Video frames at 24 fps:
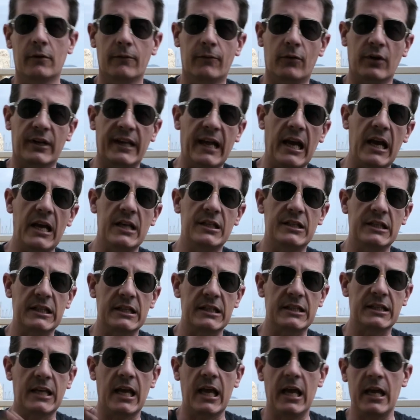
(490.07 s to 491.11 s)
4K,
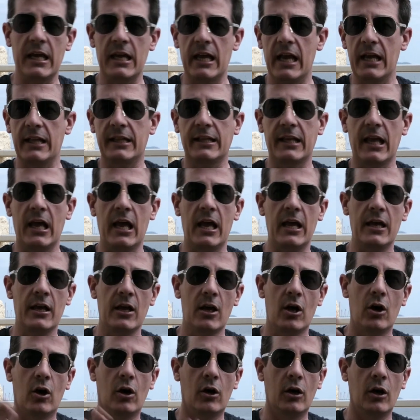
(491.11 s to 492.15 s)
6K, 8K,
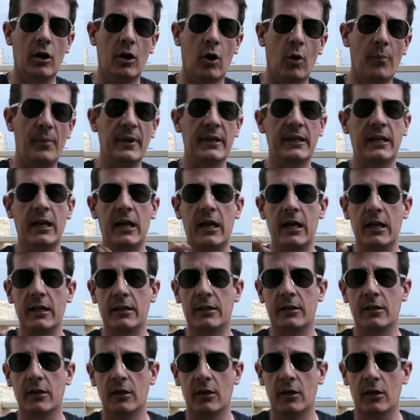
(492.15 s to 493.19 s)
open
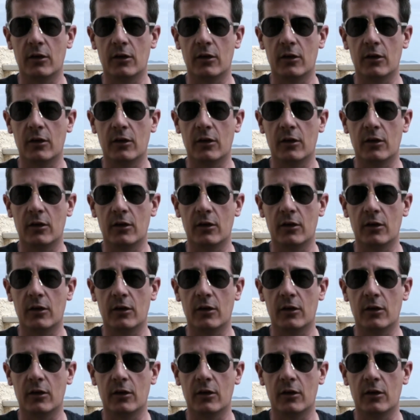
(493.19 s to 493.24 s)
gate,